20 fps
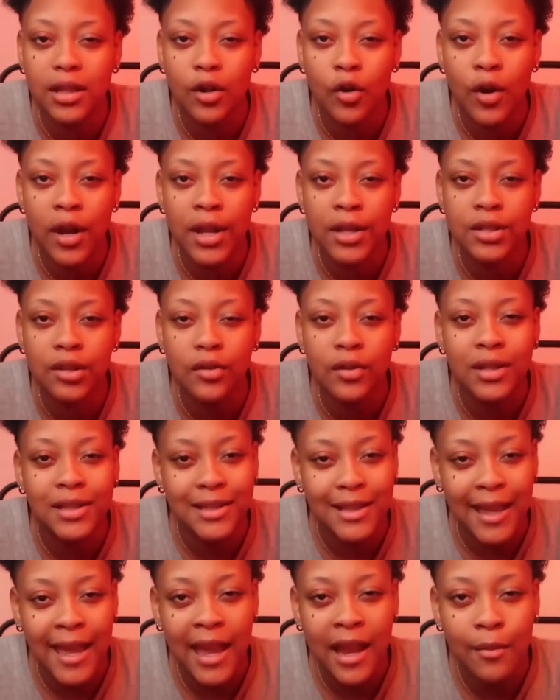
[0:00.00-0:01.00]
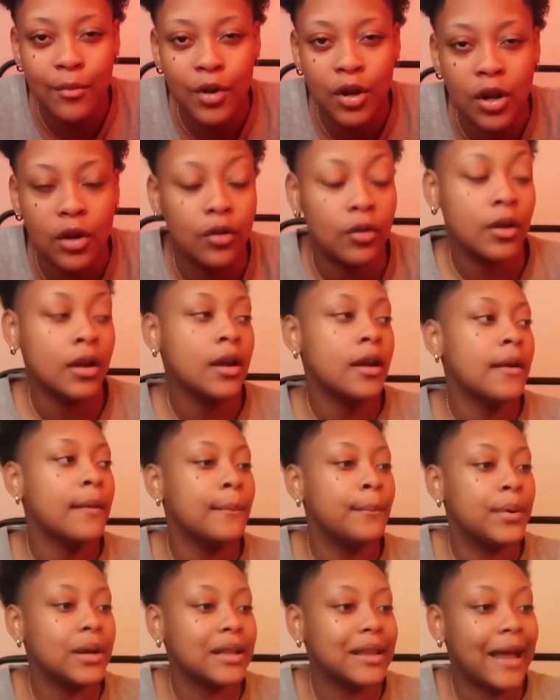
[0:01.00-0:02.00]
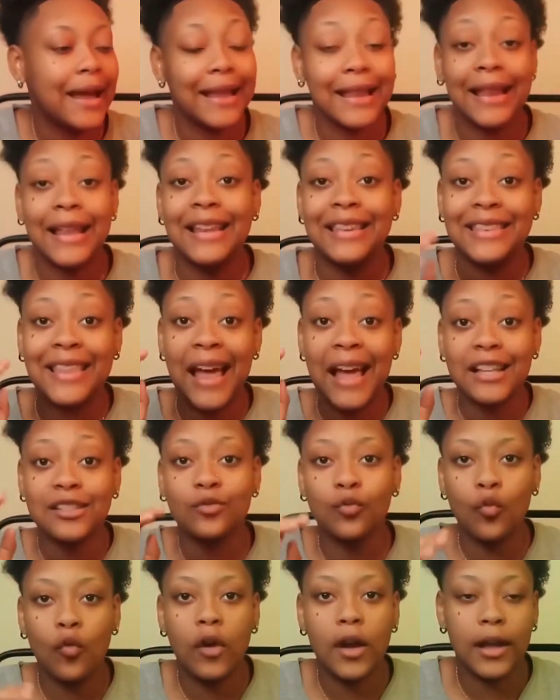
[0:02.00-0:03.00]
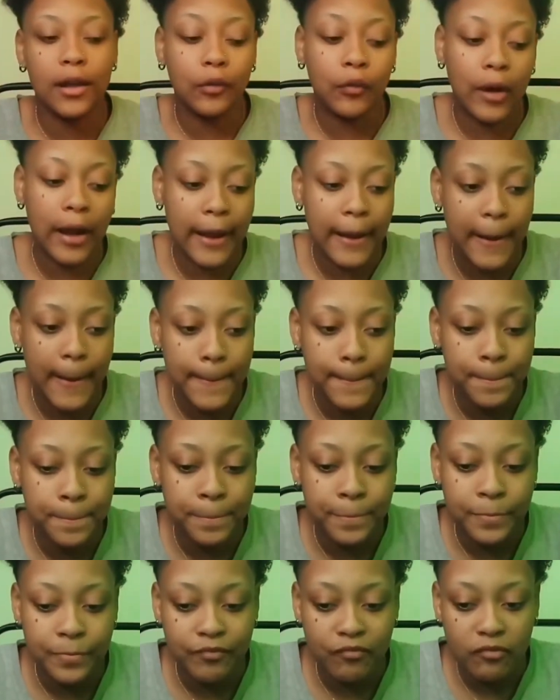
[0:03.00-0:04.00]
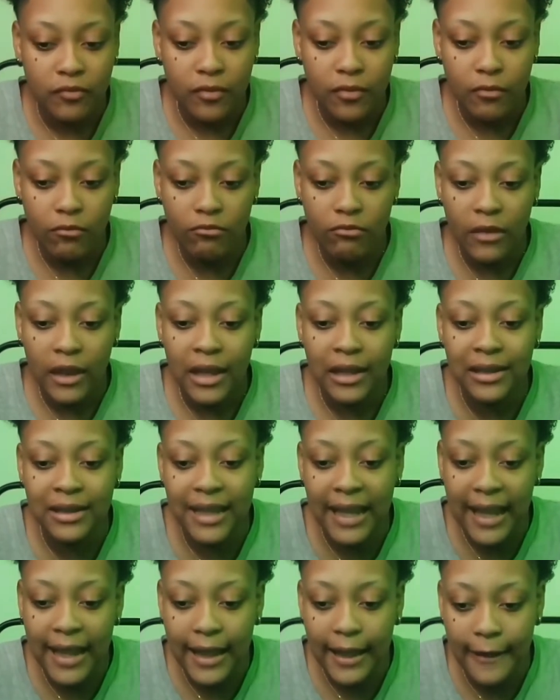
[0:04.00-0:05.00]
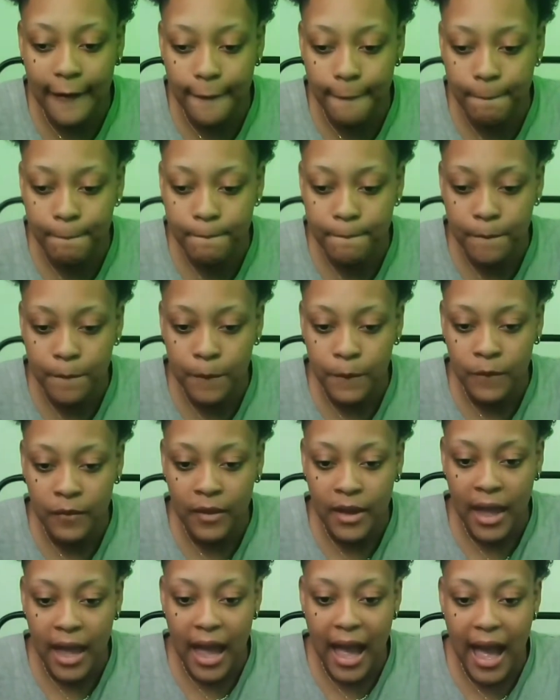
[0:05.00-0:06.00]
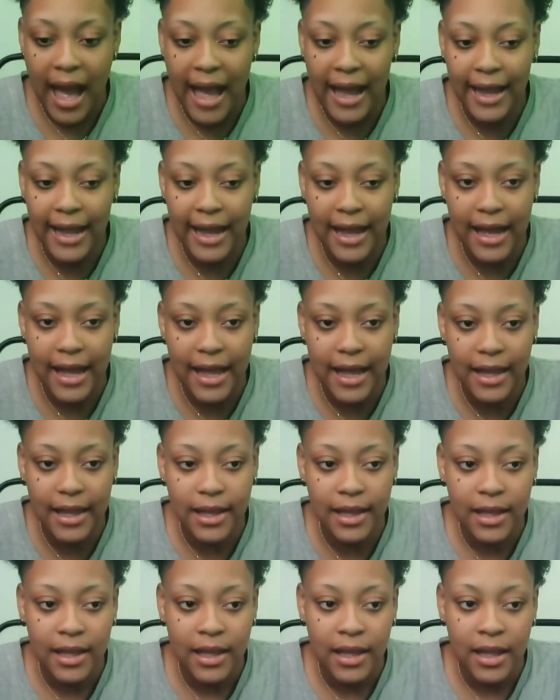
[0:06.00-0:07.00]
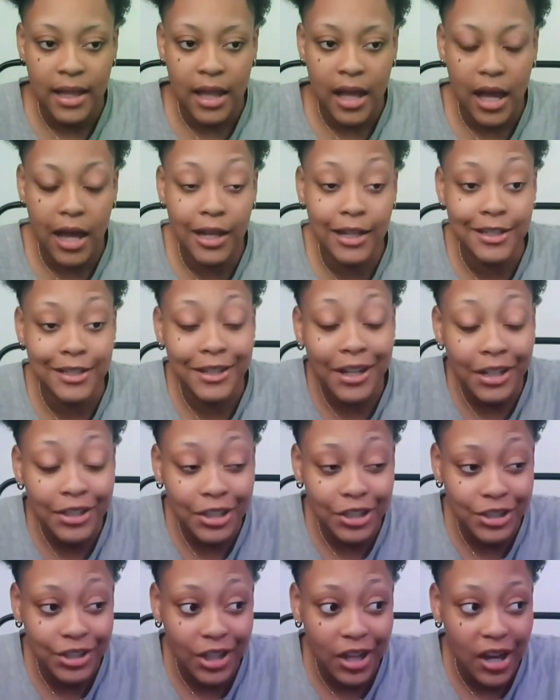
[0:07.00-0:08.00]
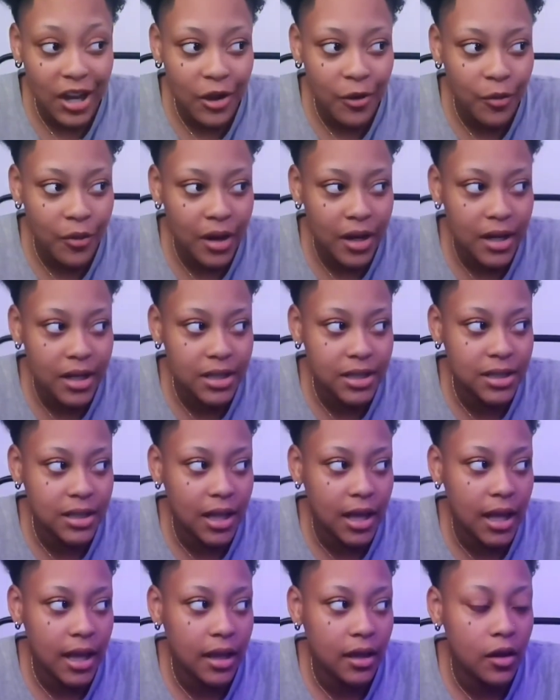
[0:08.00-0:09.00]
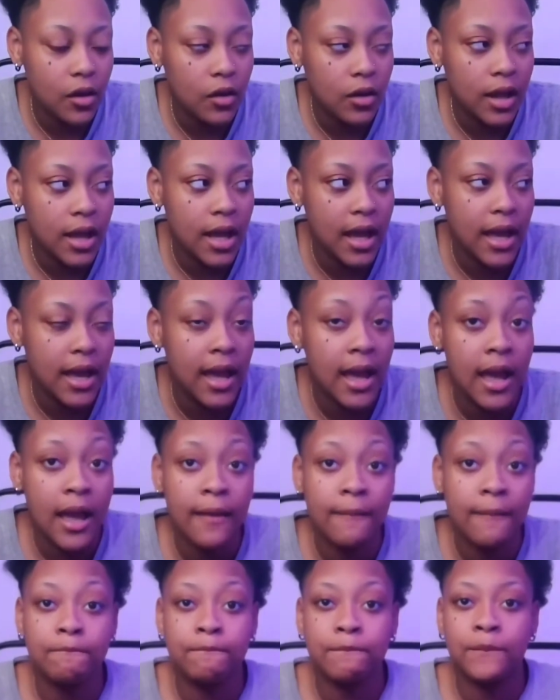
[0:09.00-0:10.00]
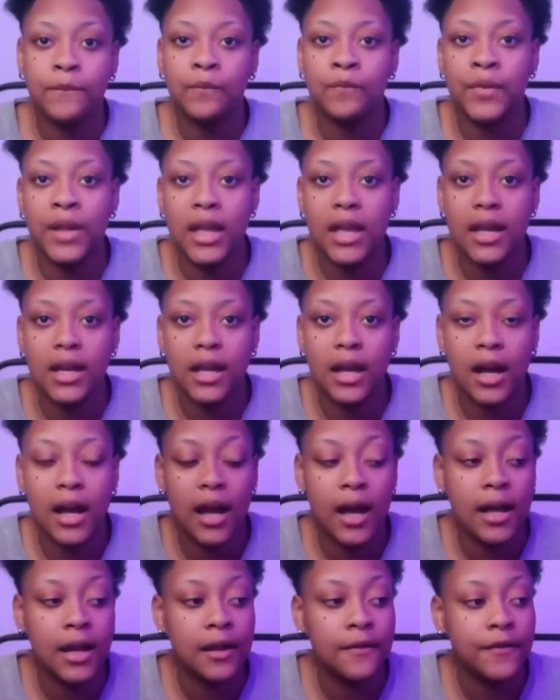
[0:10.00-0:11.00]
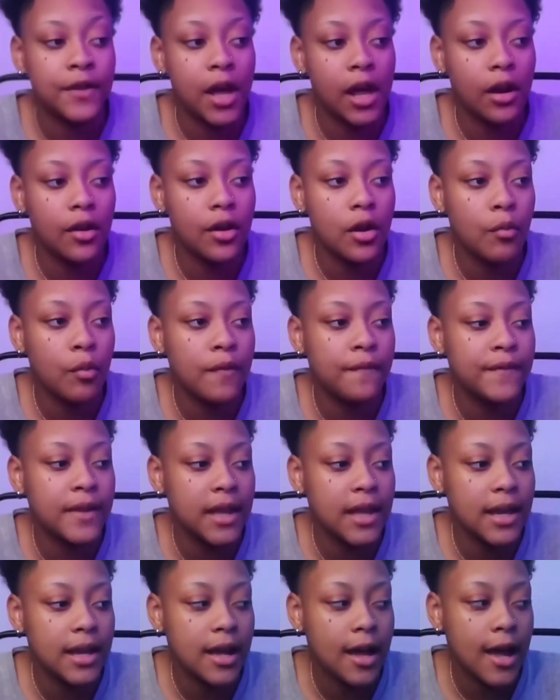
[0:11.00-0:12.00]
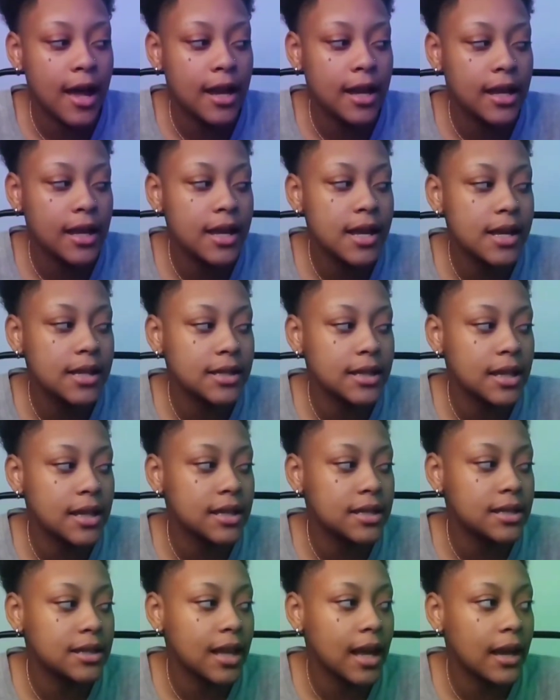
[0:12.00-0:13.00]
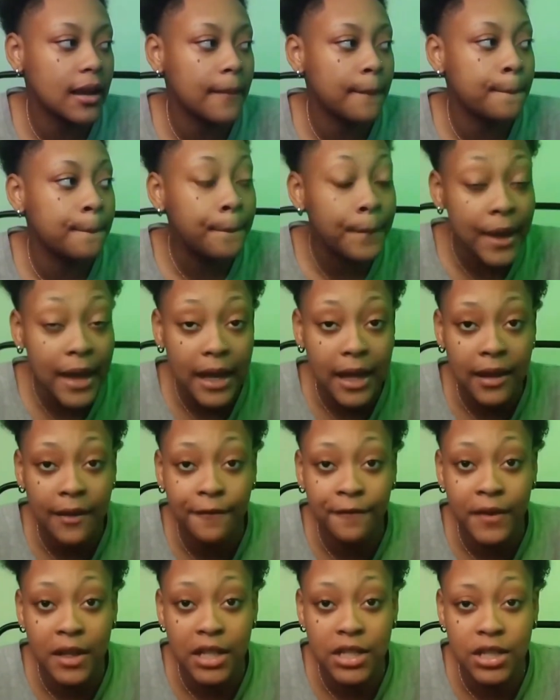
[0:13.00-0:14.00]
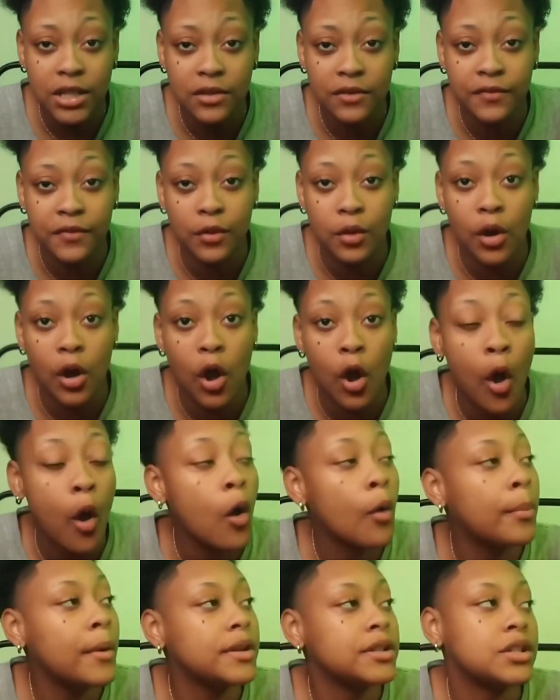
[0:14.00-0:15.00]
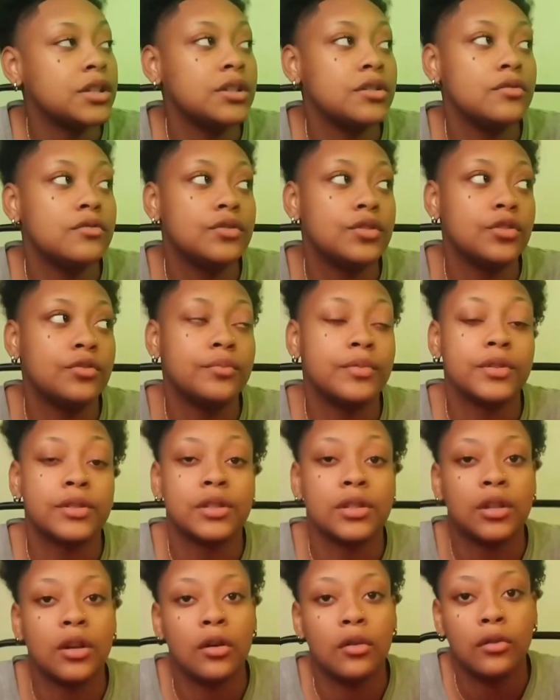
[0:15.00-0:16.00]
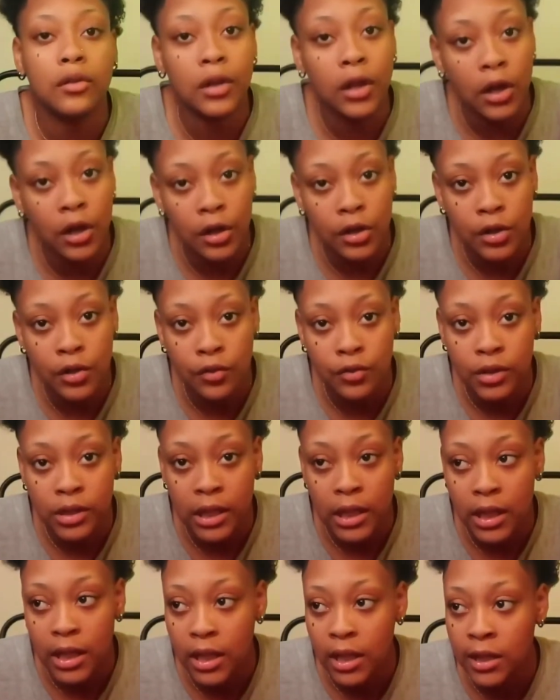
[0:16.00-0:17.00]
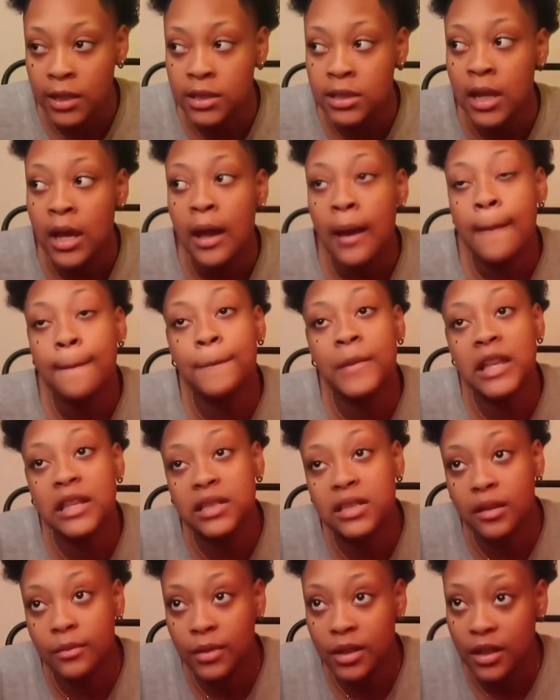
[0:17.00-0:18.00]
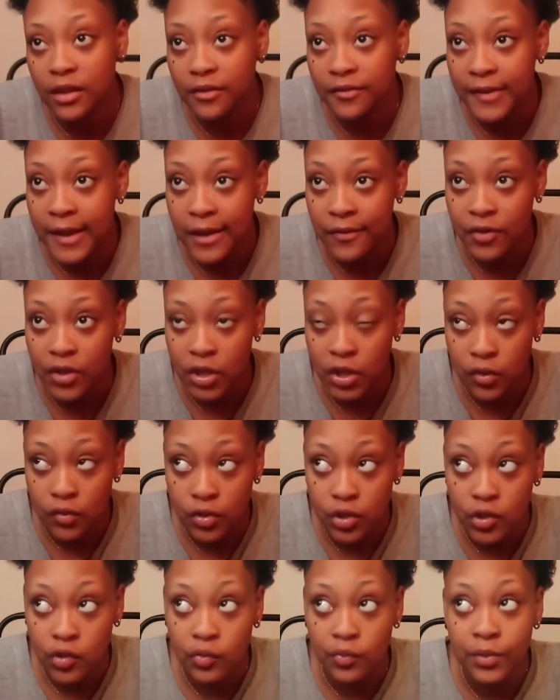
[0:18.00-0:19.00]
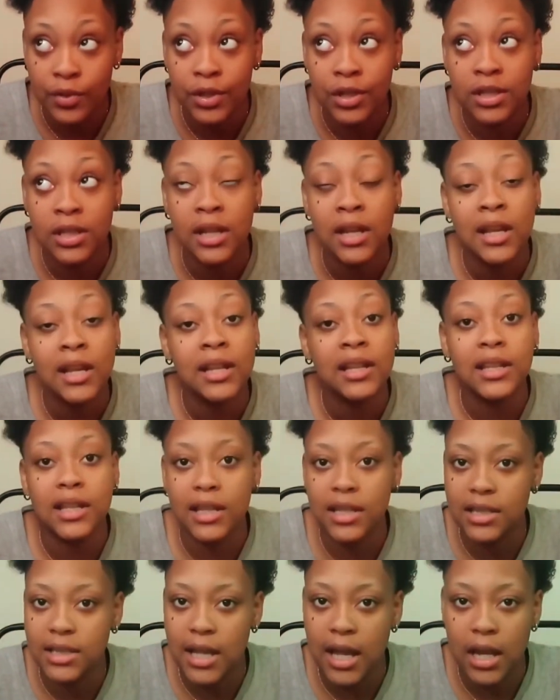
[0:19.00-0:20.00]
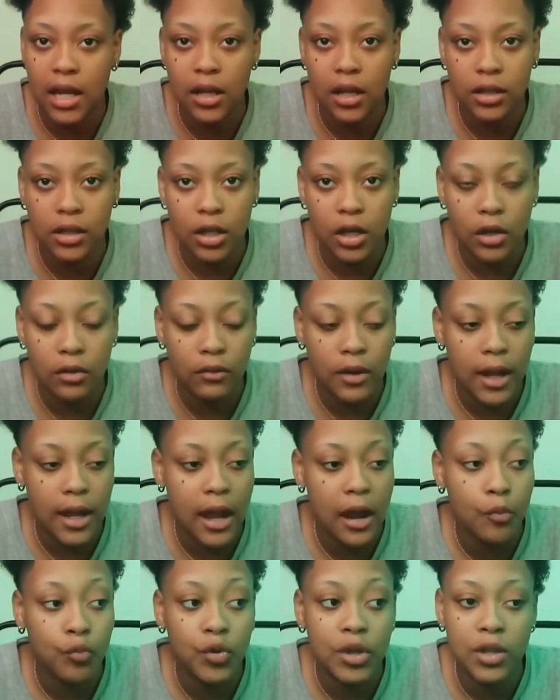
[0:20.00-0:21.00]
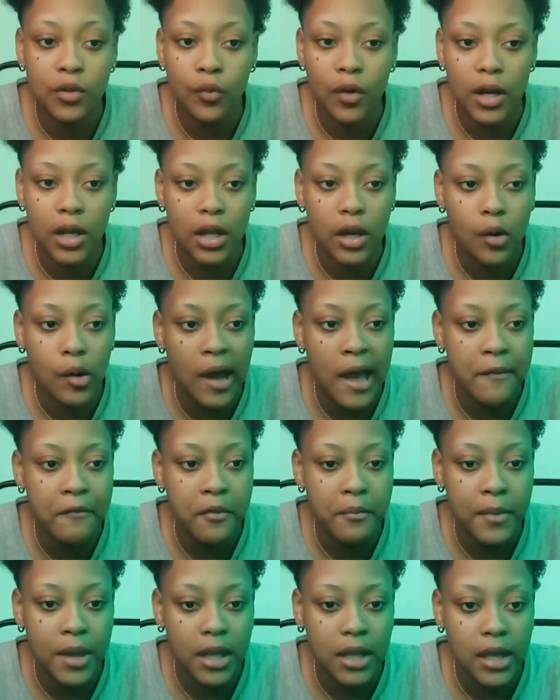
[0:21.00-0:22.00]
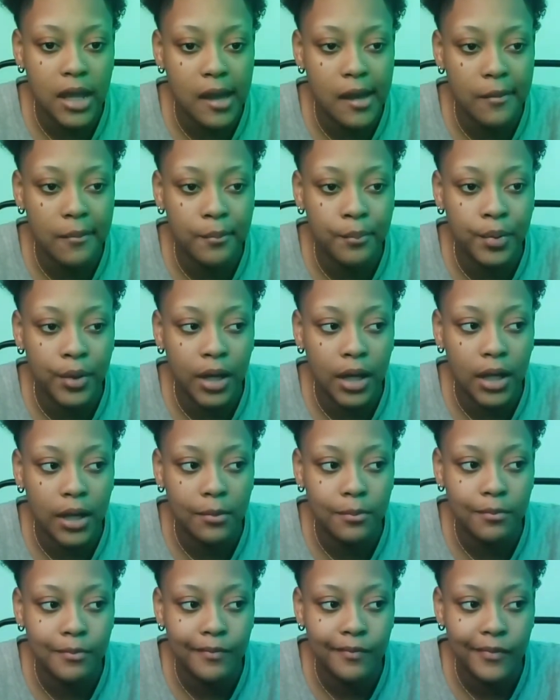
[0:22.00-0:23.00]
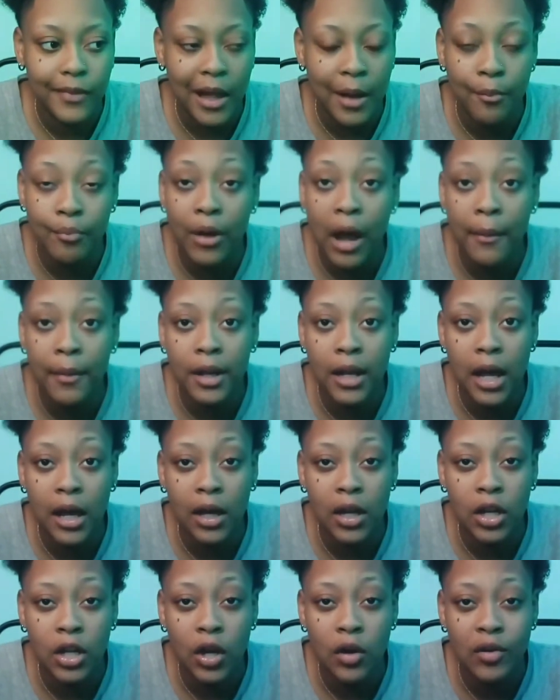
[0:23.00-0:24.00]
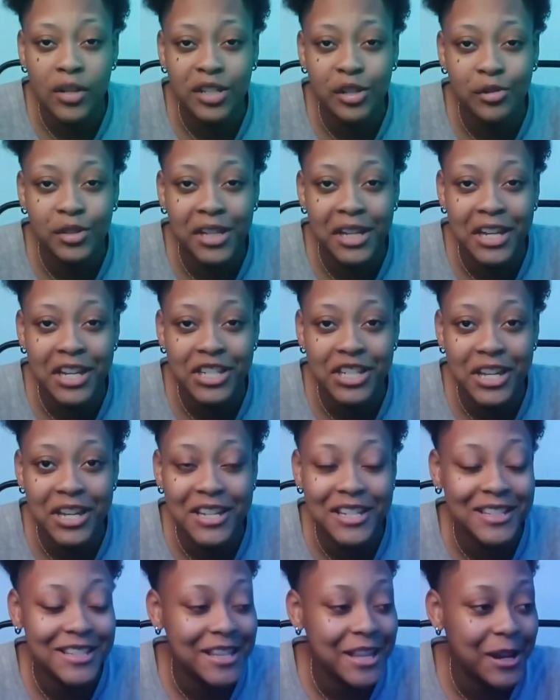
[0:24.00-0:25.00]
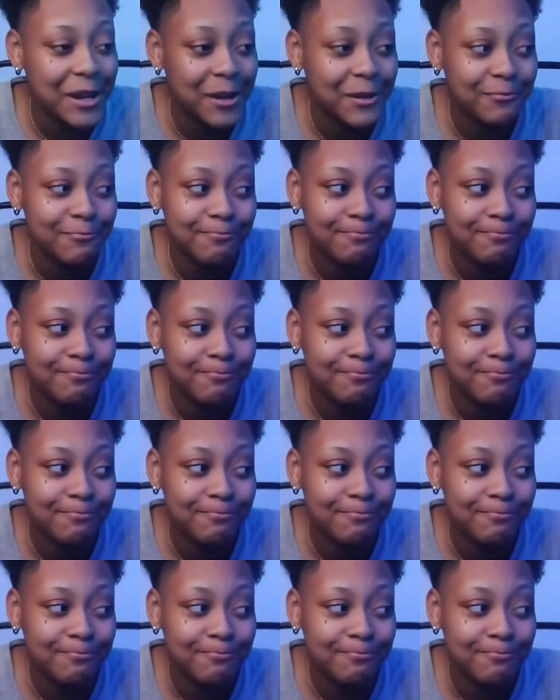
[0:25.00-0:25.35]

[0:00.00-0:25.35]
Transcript: crazy on his camera, though? But, like, that's one, right? Then, I got another thought where it's like, okay, VidCon. If y'all don't know what VidCon is, it's like a big convention for a whole bunch of YouTubers to go learn new things, meet some of their favorite YouTubers, this, that, and the third, right? I really wanna go. I haven't been yet, but I'm probably not gonna go until DDG is there,